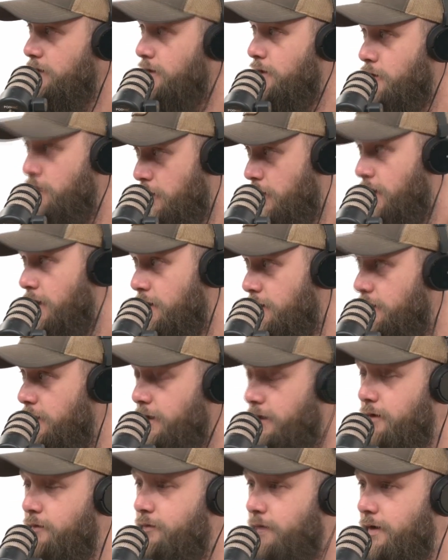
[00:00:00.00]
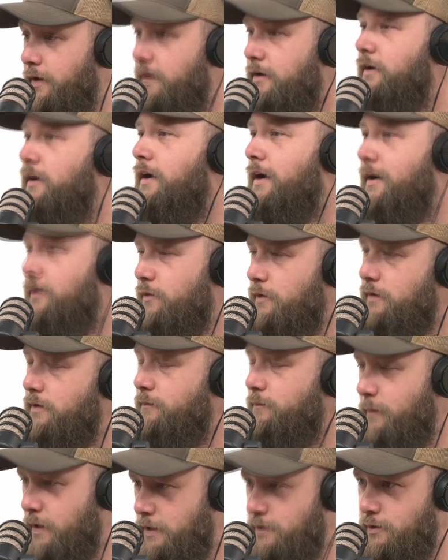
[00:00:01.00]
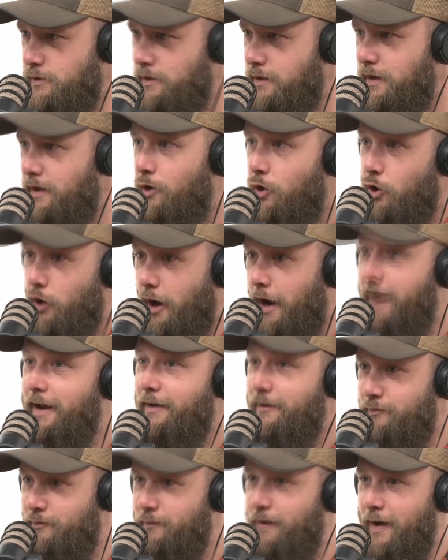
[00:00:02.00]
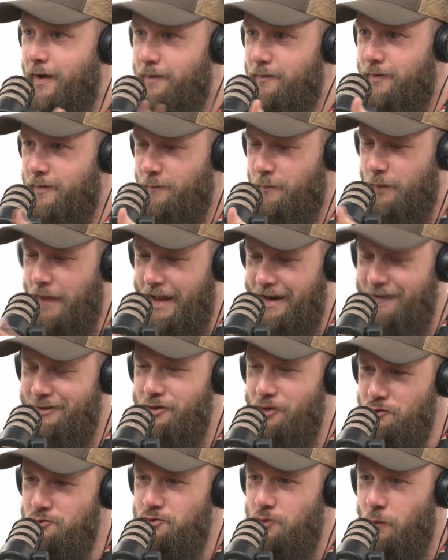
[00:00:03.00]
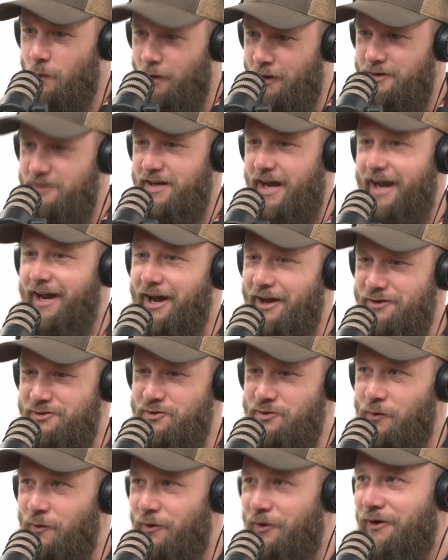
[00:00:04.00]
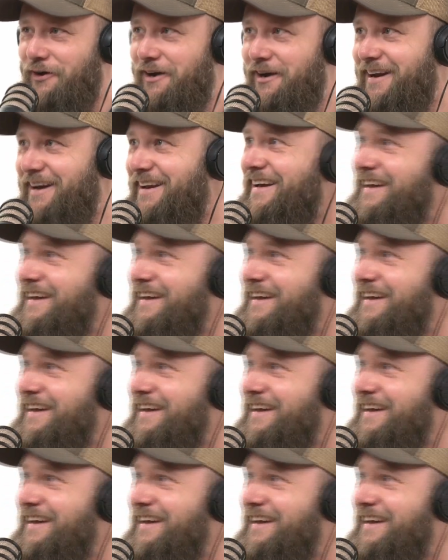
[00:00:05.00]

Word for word: hurt and like offended uh, or hurted. hurt, I, oh, I blended those hurted. two words. I got so hurted.